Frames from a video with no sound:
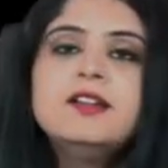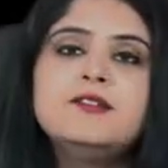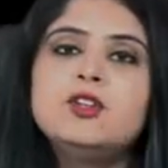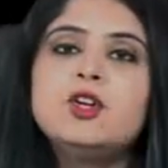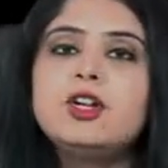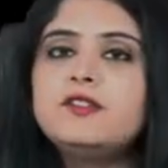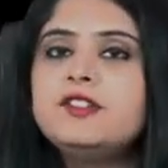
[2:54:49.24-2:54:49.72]

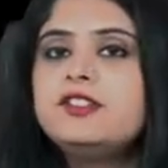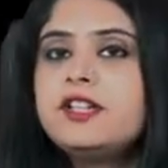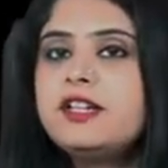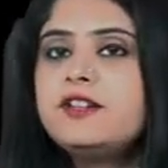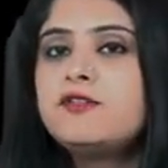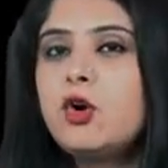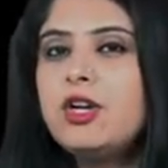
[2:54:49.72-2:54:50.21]
We always
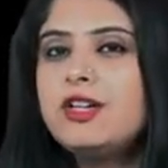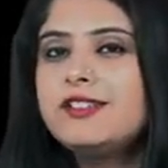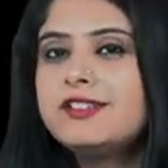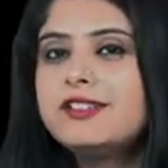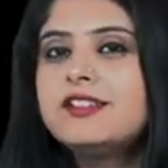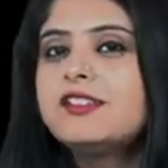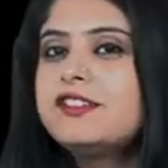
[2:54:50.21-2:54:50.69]
read fault
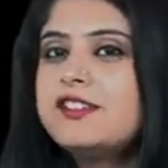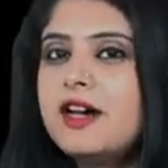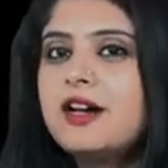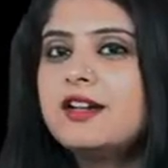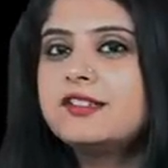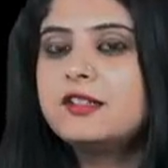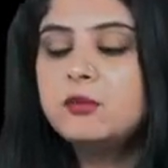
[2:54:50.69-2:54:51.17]
is in the
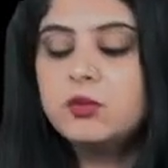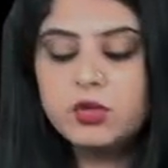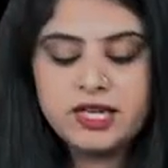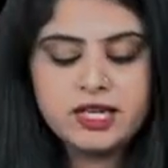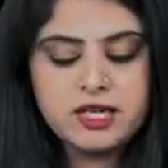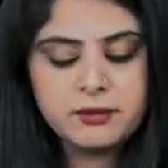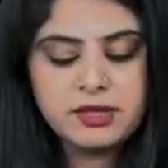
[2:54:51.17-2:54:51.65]
stars in book
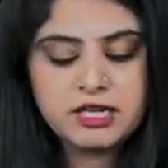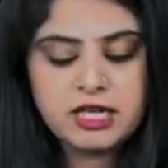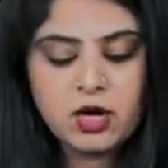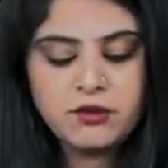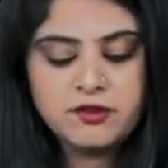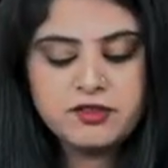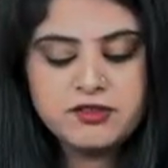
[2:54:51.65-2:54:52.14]
hai na, but
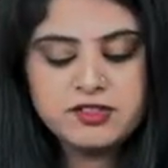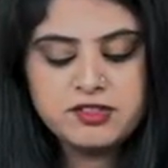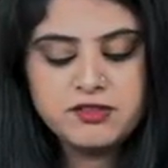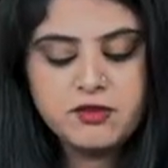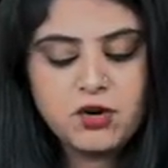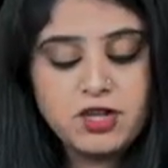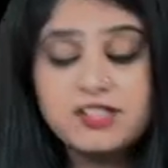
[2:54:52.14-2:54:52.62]
now we will
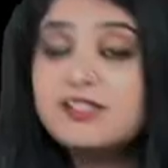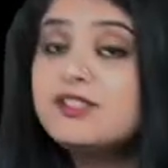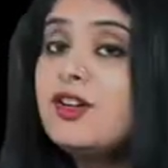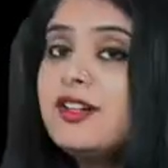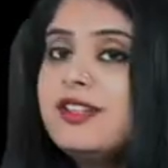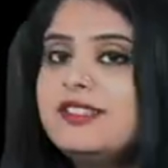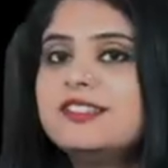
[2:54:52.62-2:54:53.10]
say fault is
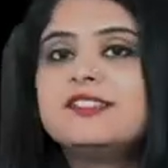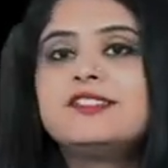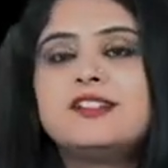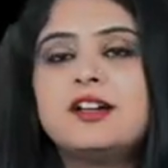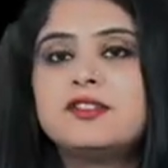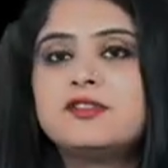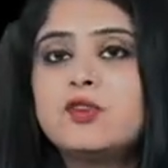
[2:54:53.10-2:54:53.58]
not in the
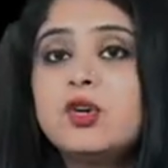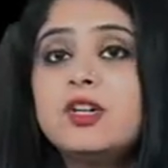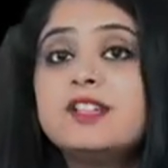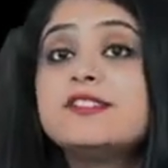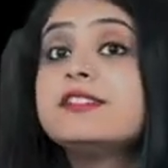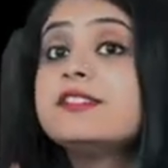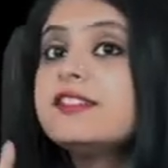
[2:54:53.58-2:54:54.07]
stars, fault
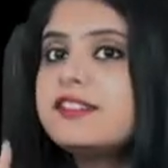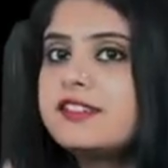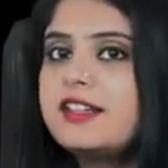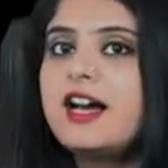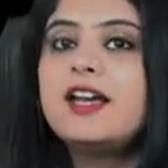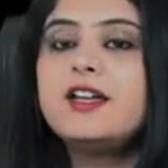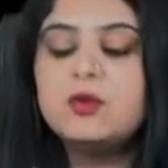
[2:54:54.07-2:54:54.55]
is in the
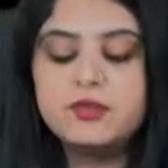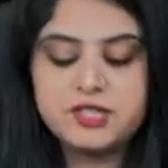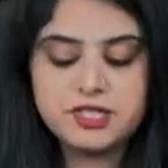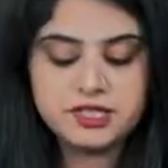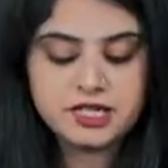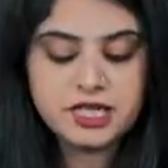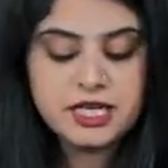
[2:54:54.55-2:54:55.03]
sky over
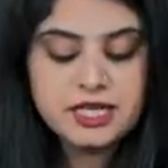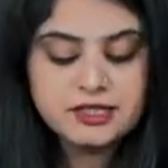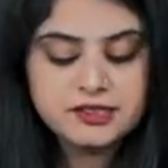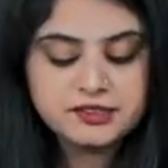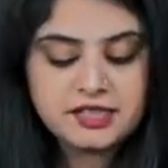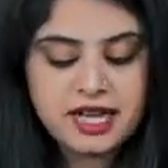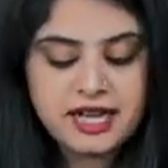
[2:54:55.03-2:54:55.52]
here.
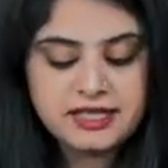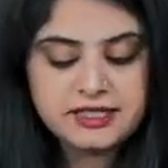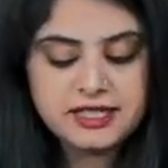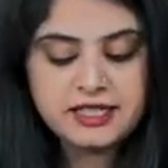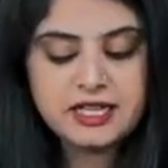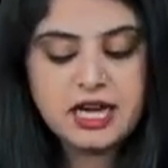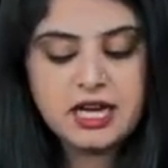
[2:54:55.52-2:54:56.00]
Sky,
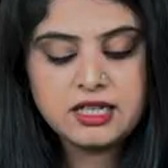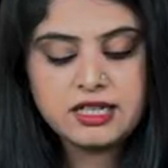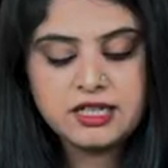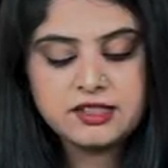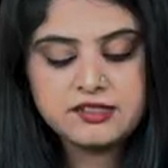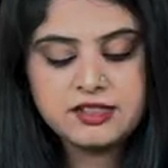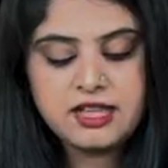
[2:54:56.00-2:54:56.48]
that dark,
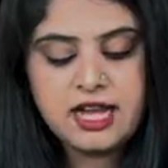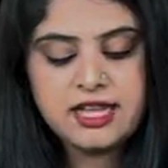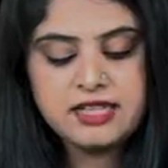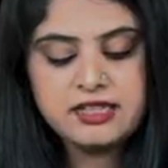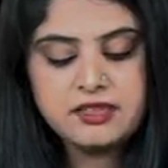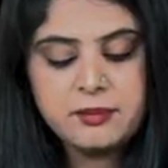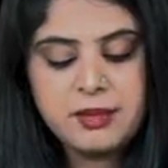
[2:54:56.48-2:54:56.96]
dark sky
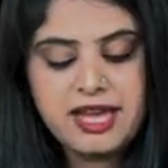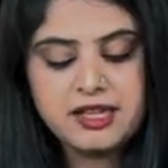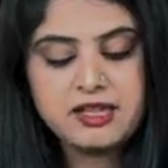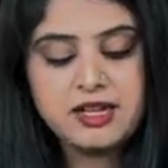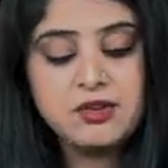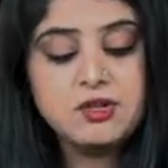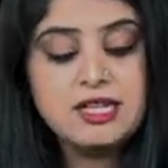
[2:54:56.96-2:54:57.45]
in the
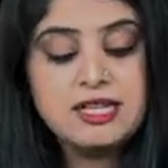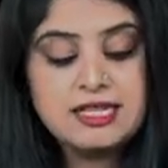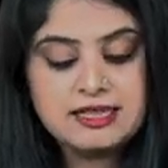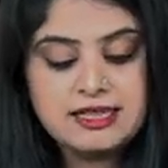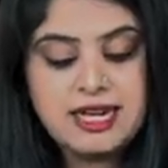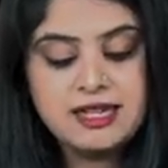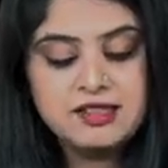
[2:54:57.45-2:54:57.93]
background,
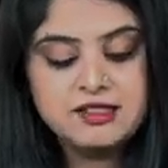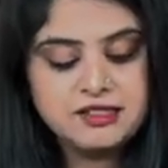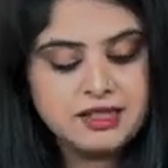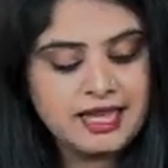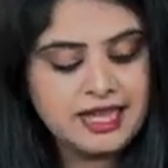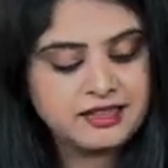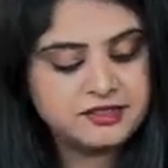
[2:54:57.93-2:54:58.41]
that is the
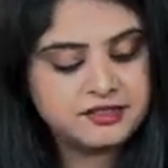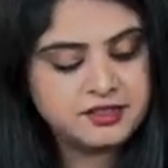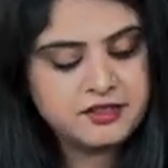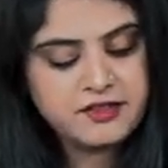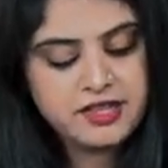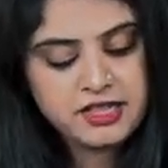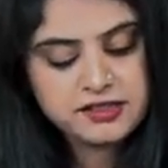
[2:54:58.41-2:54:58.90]
cancer,
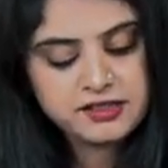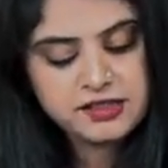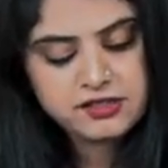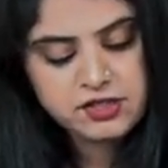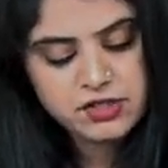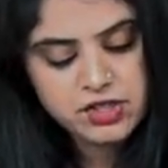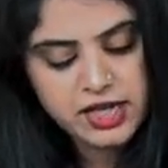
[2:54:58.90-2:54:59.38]
whereas
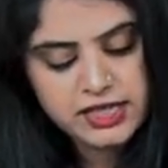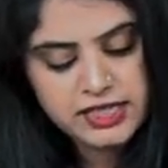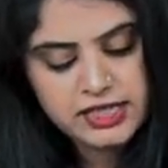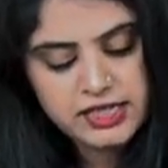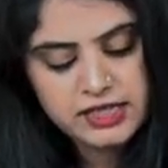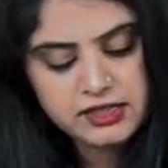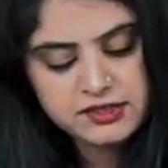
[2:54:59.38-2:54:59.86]
these
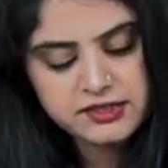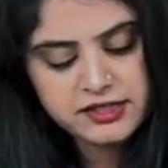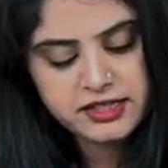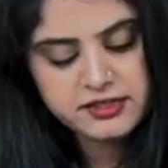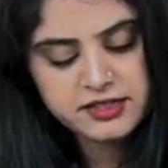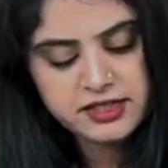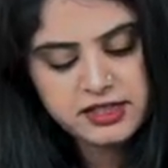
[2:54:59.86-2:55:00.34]
shiny little
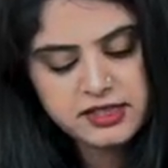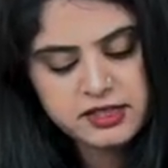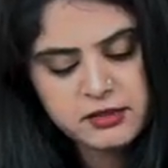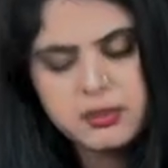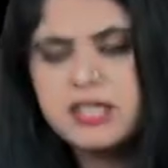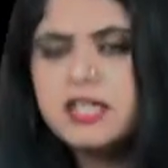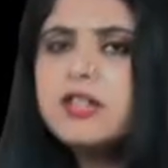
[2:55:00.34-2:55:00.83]
cells are nothing but